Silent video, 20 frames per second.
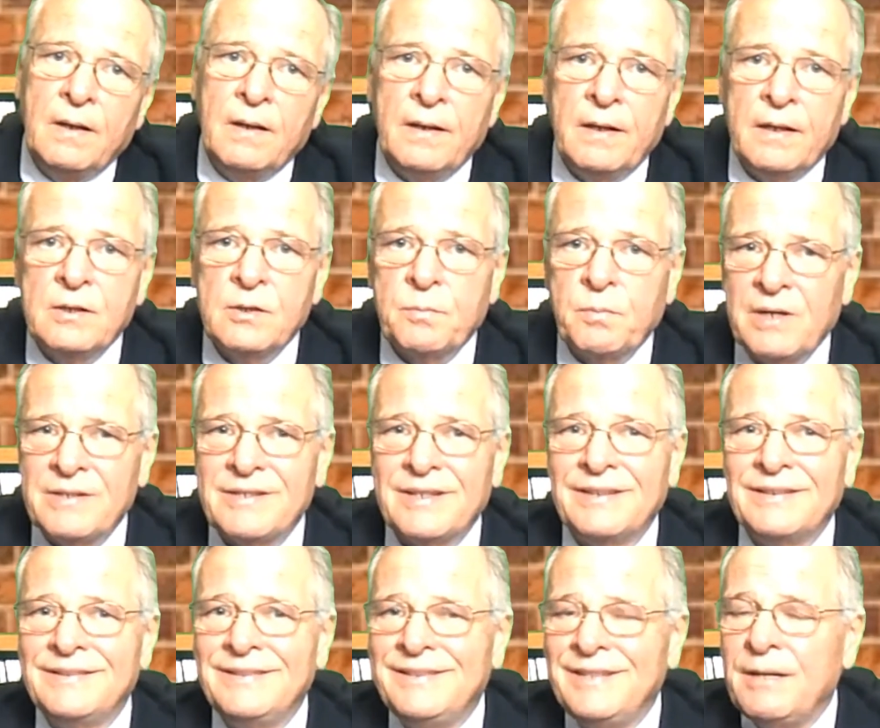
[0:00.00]

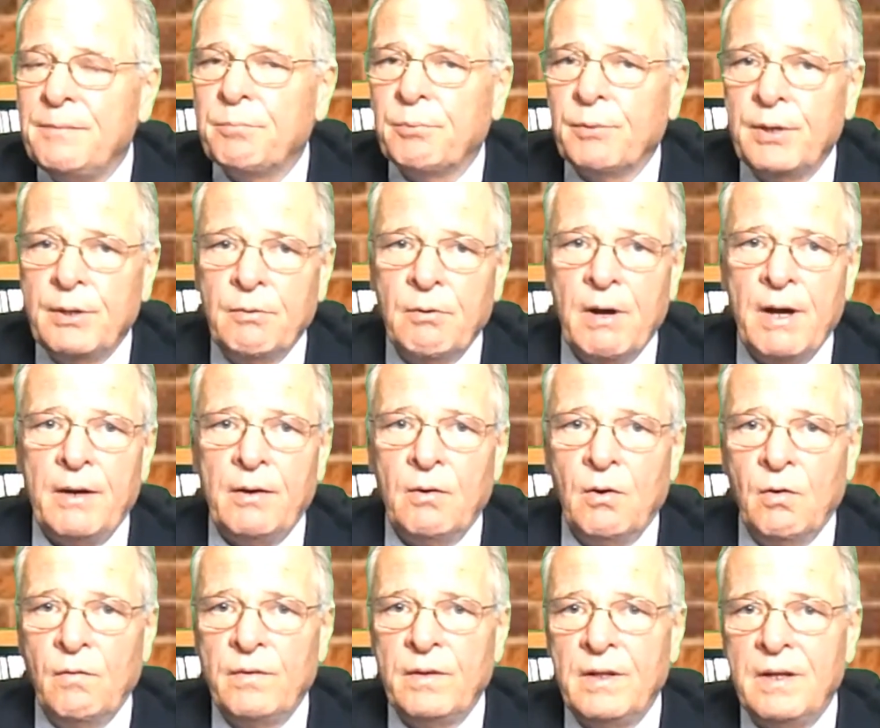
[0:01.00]
expressing deep regret
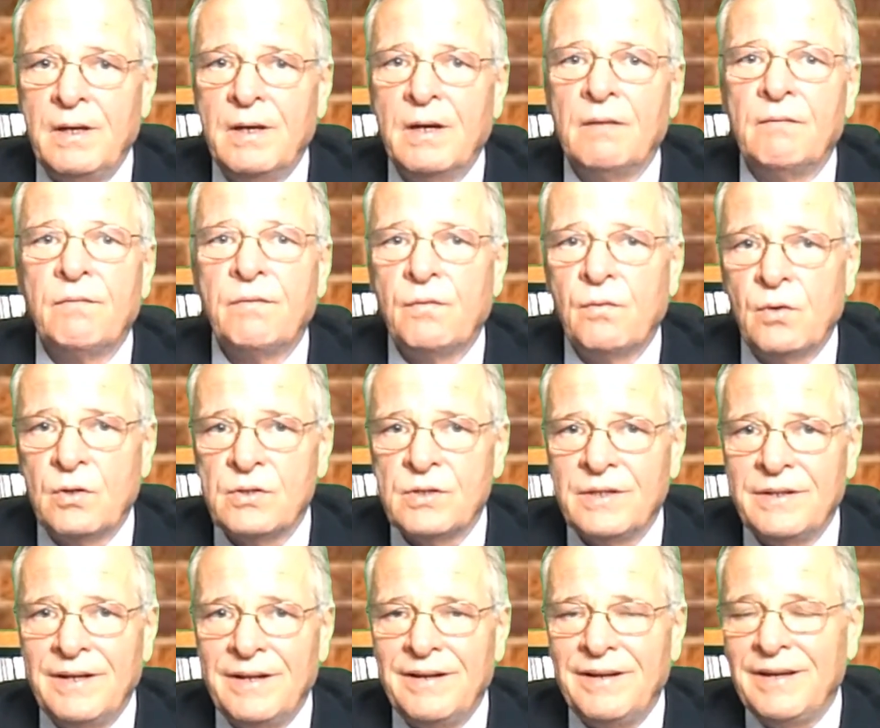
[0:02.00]
over the
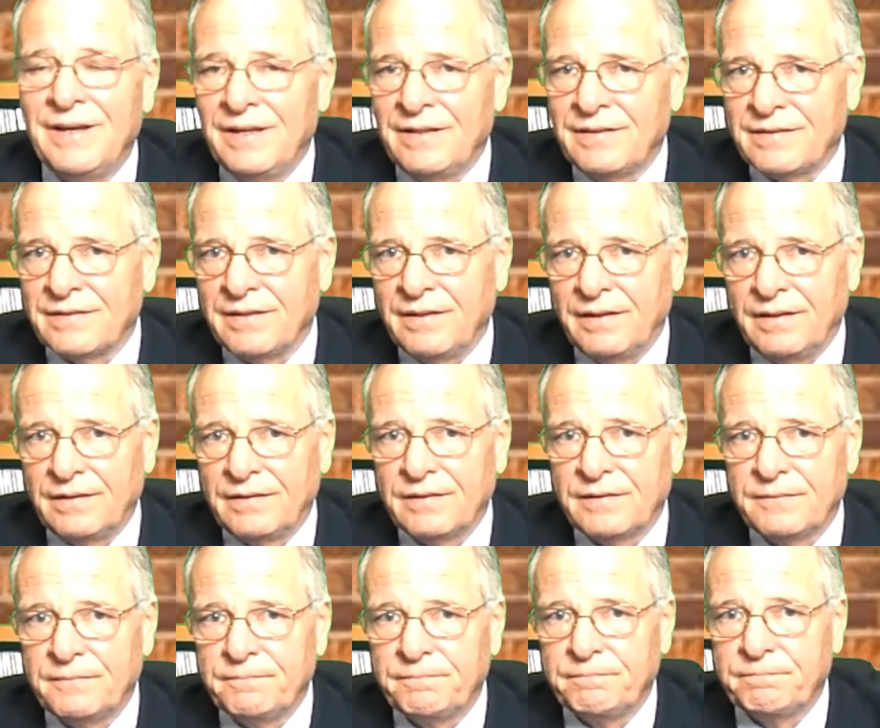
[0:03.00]
unfortunate incident.
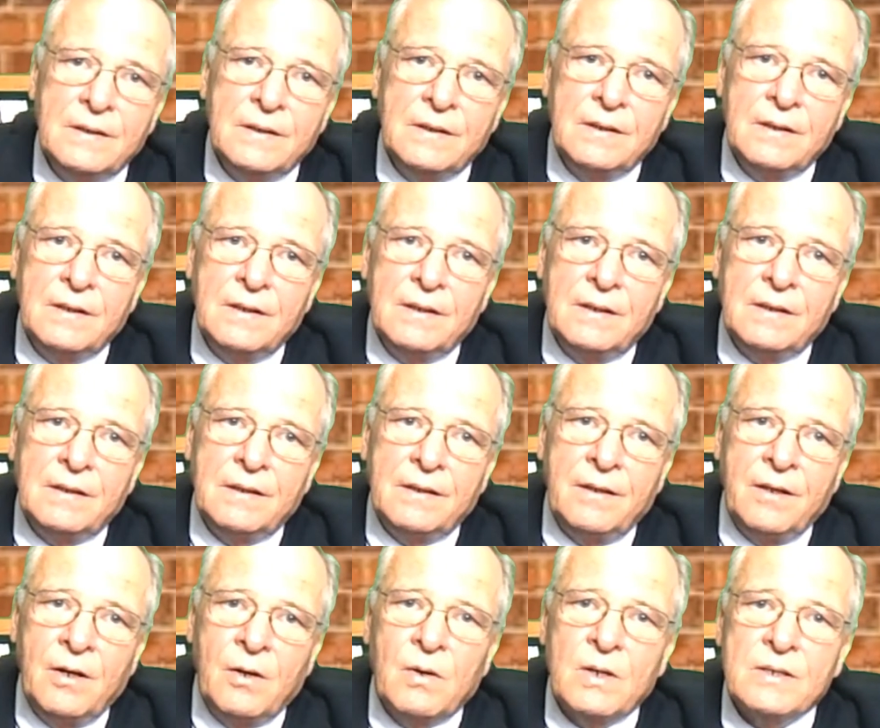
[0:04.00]

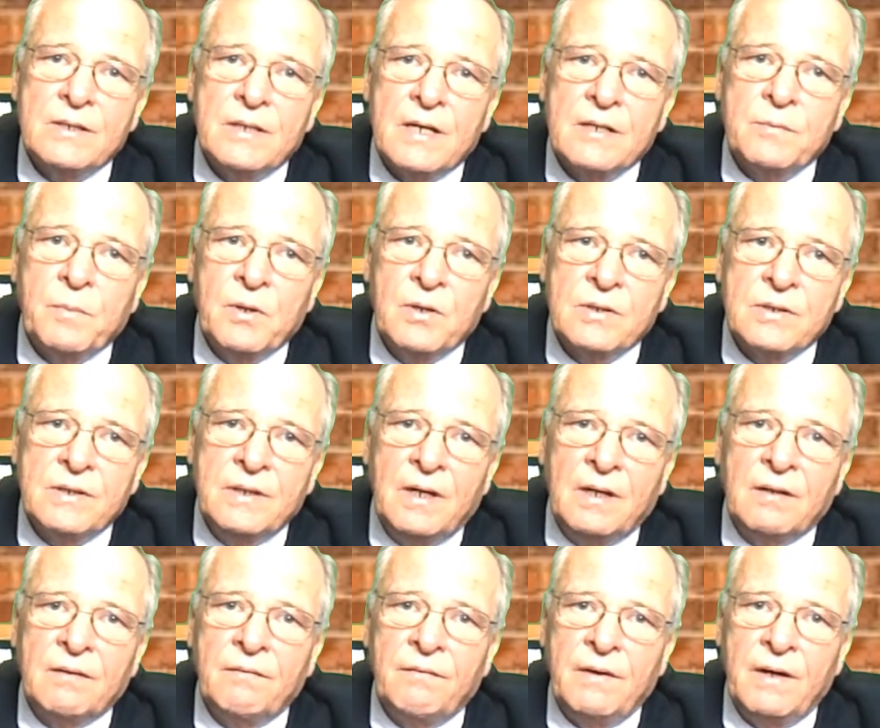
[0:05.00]
The O.S.S.
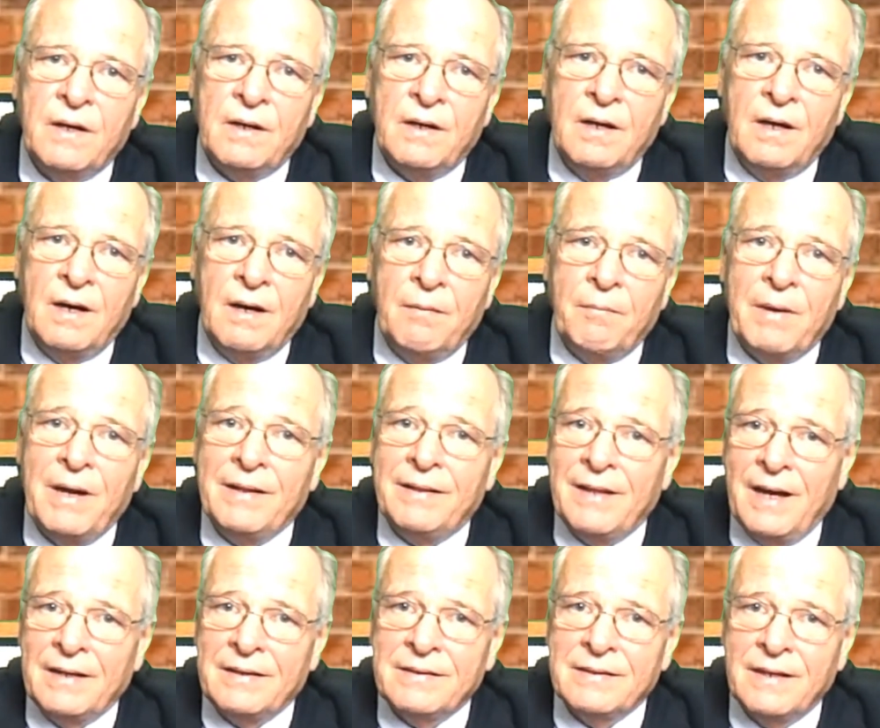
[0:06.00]
personnel in Vietnam at
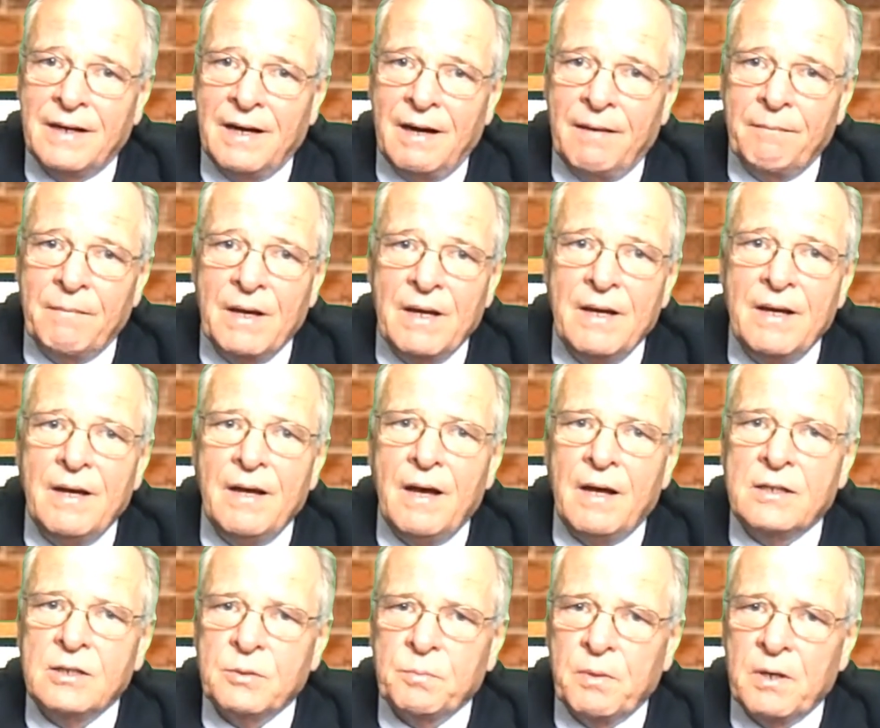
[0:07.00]
that time
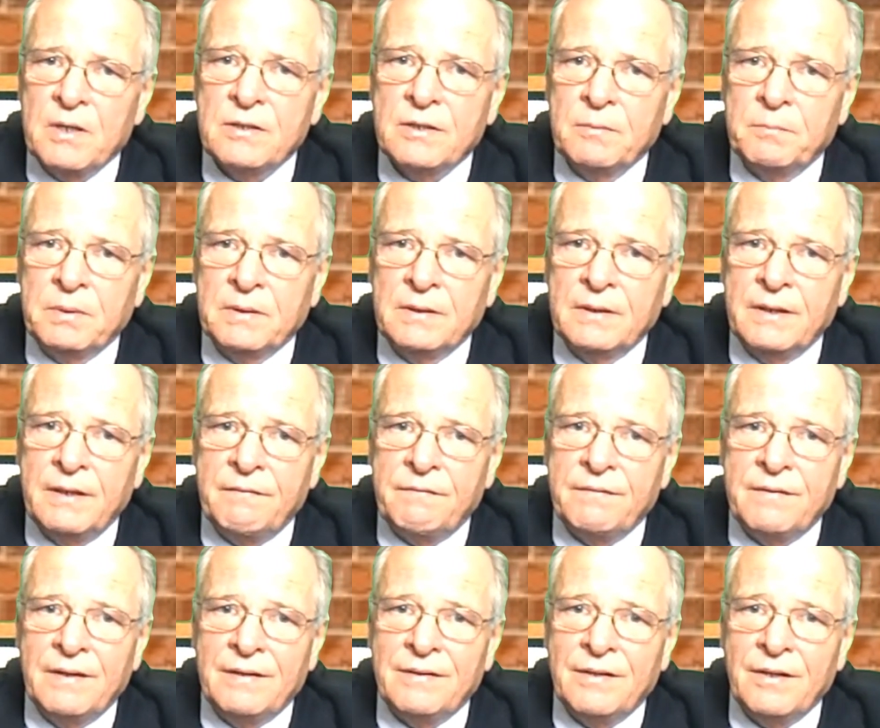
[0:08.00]
expressed a
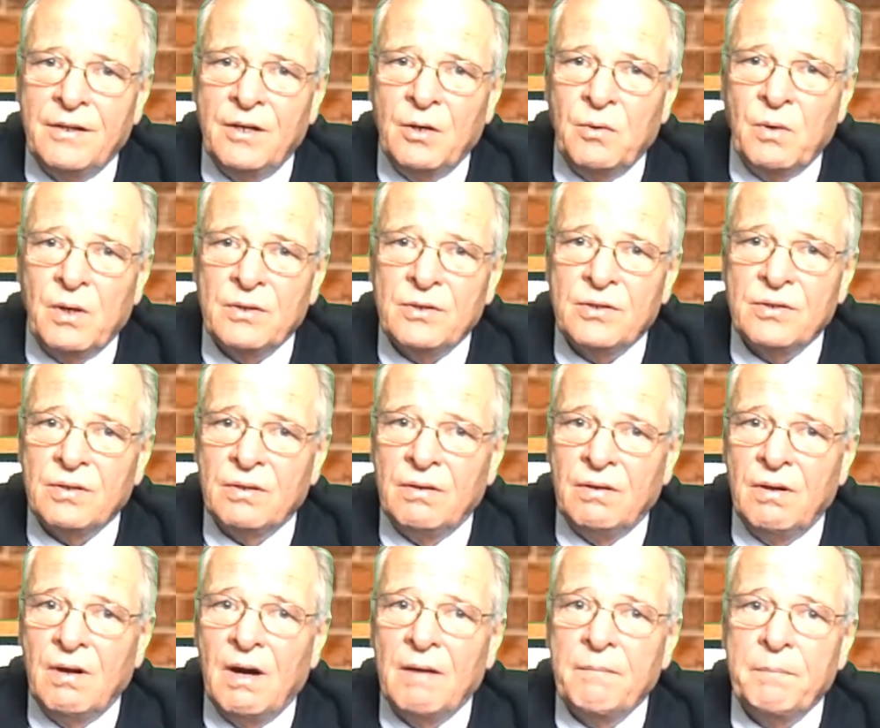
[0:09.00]
belief that the U.S. should
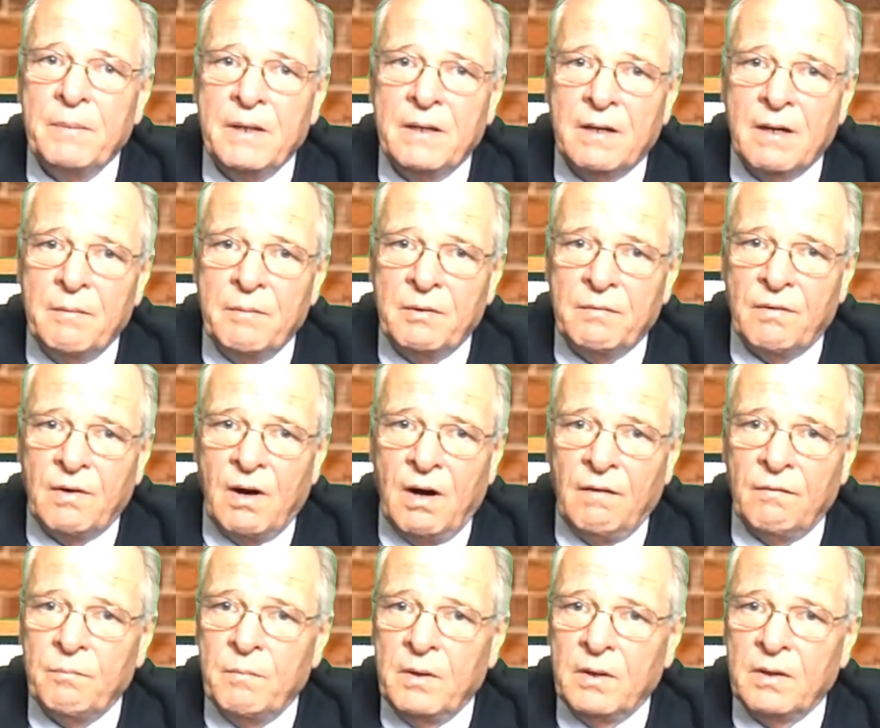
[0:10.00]
not become
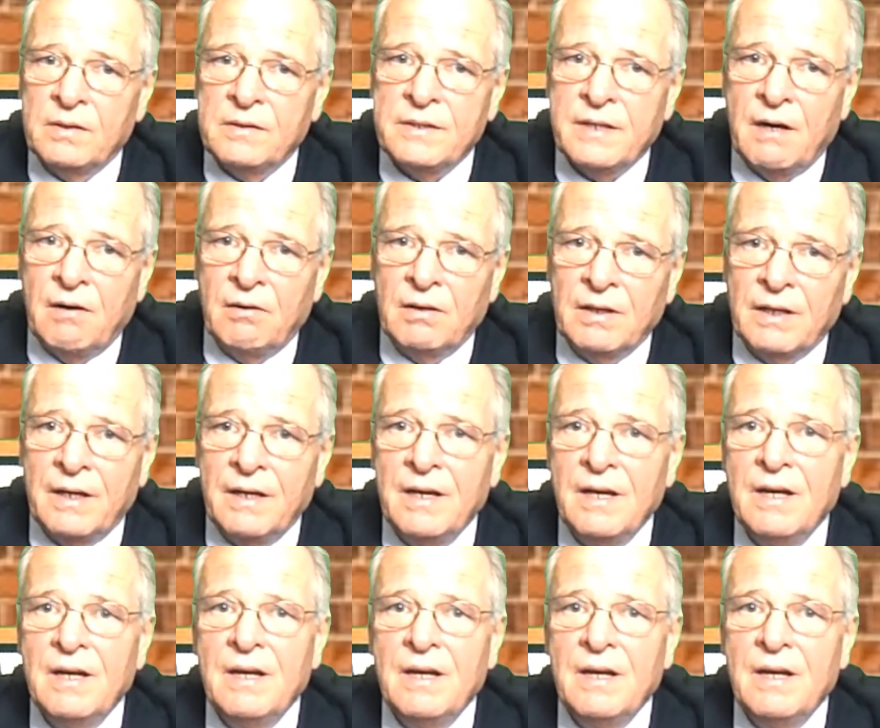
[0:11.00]
involved militarily